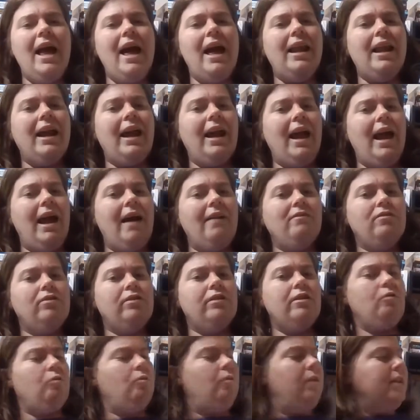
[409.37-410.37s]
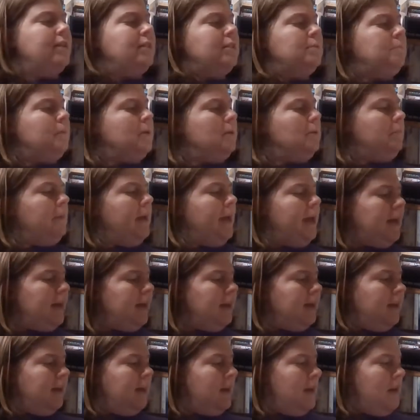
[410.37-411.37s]
And I have The Whisper
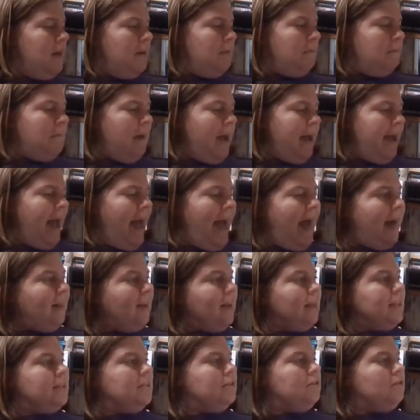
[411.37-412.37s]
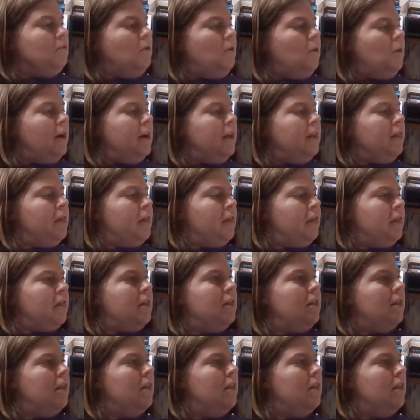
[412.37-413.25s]
Man by Alex North.